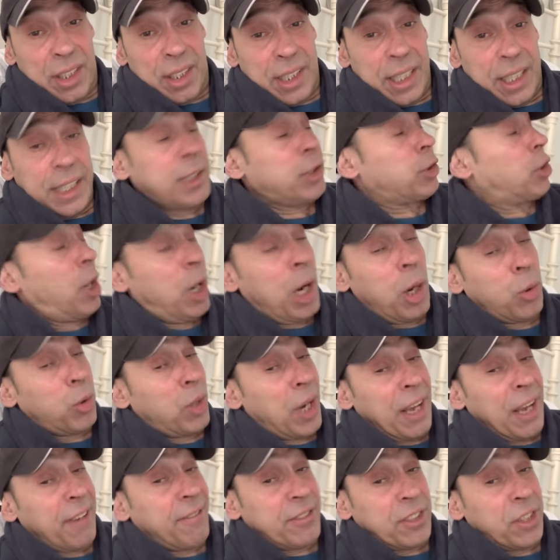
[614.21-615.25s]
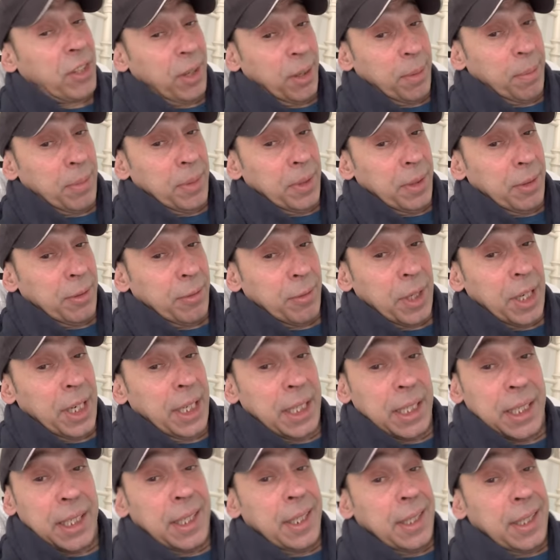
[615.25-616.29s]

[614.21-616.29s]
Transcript: He's got a whole life term, right?